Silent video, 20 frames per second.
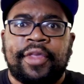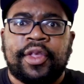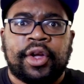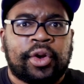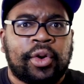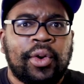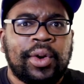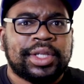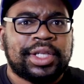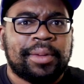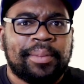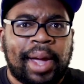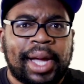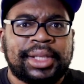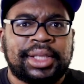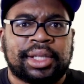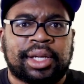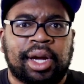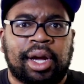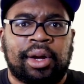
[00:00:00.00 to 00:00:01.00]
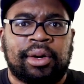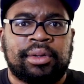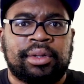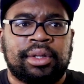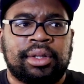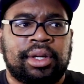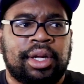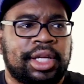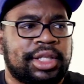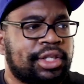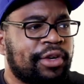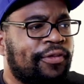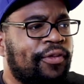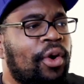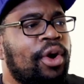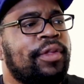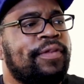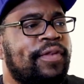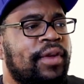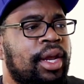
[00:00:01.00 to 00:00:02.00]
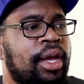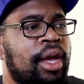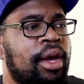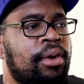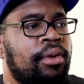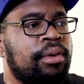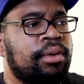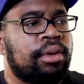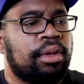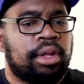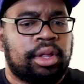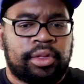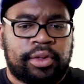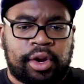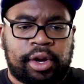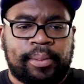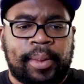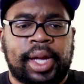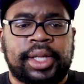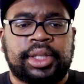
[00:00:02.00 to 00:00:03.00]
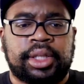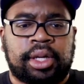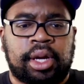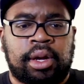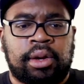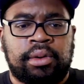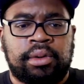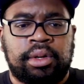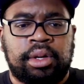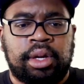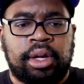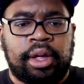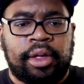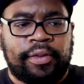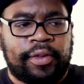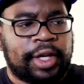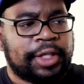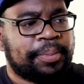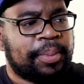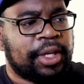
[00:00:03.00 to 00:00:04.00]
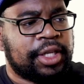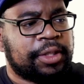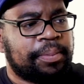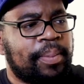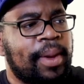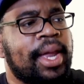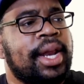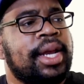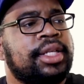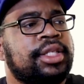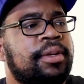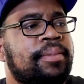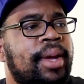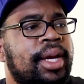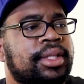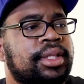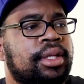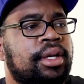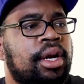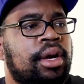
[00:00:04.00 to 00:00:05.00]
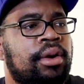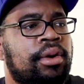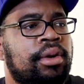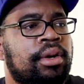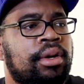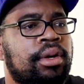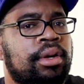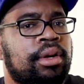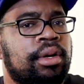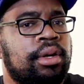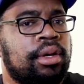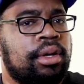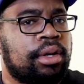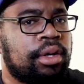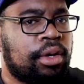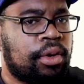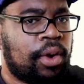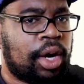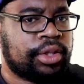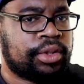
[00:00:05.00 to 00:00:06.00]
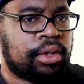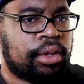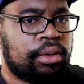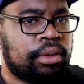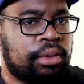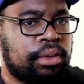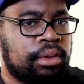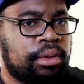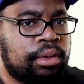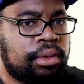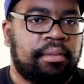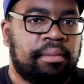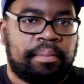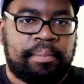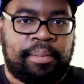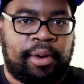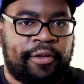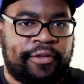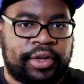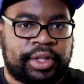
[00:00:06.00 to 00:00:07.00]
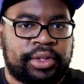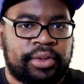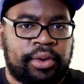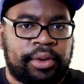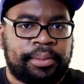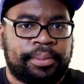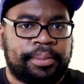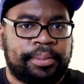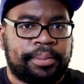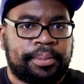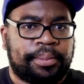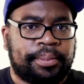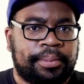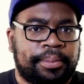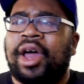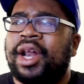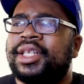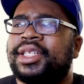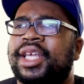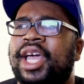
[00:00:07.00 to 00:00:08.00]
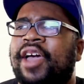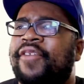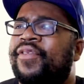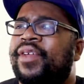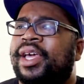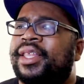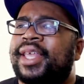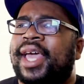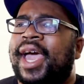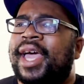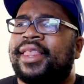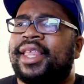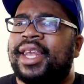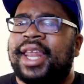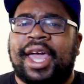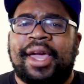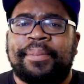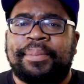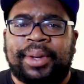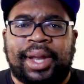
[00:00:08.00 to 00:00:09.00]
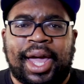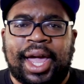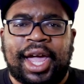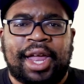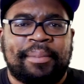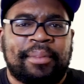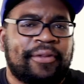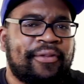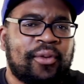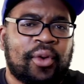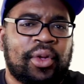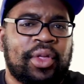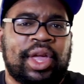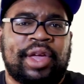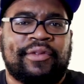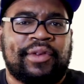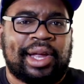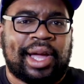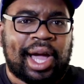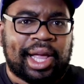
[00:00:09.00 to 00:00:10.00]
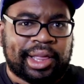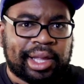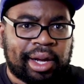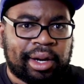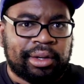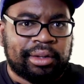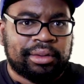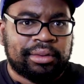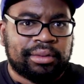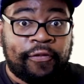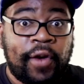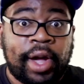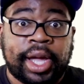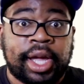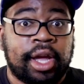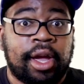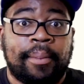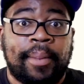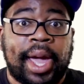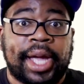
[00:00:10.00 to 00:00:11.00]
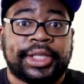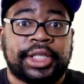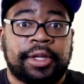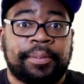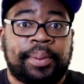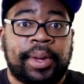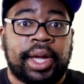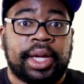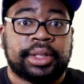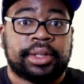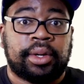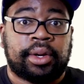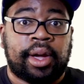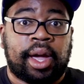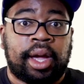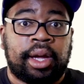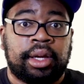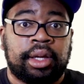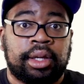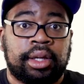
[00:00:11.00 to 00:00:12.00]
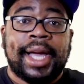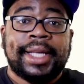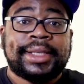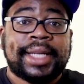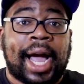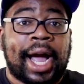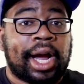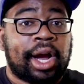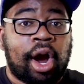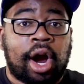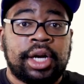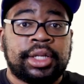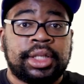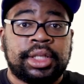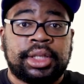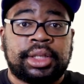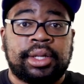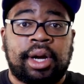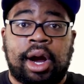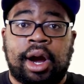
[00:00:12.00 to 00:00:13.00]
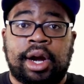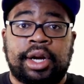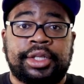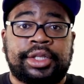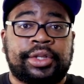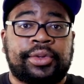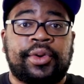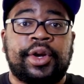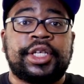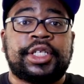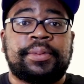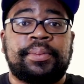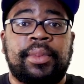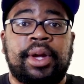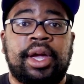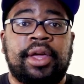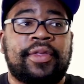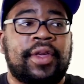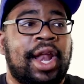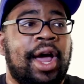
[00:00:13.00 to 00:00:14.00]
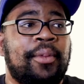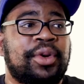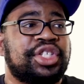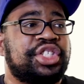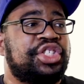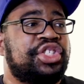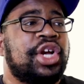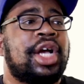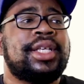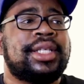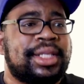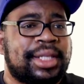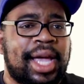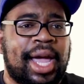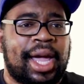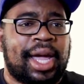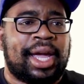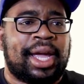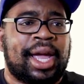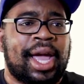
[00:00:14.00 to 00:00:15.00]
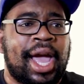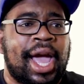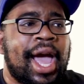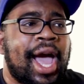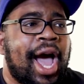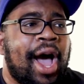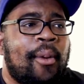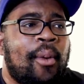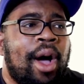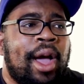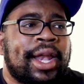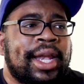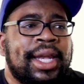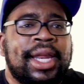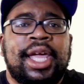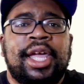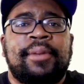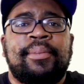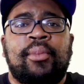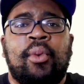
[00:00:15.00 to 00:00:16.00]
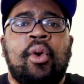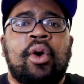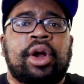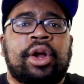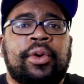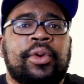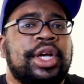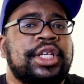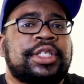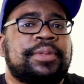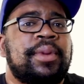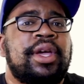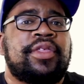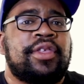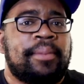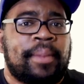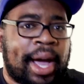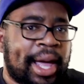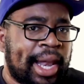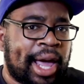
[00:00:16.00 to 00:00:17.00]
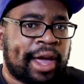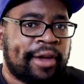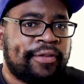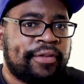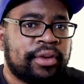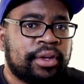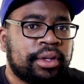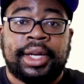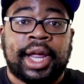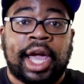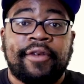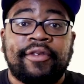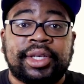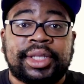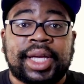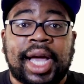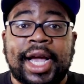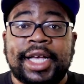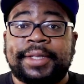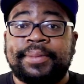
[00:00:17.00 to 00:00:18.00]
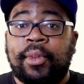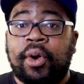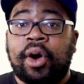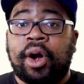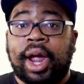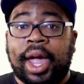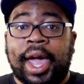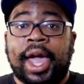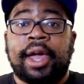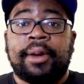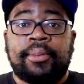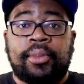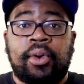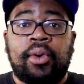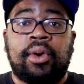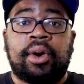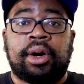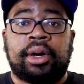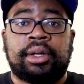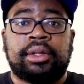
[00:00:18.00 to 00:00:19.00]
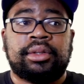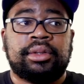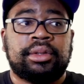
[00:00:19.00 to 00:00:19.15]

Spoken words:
And the crew is in Mexico. It's their 4th video. They're in Mexico. They speak Spanish in Mexico. Cuadro. Perfect storm. Honestly, I feel like they had the name planned before they even got there. Fucking amazing piece, okay? It's got Carson Starnes, Chris Smith, and I was just saying how I need more Chris Smith in my life. David Sizemore, and more.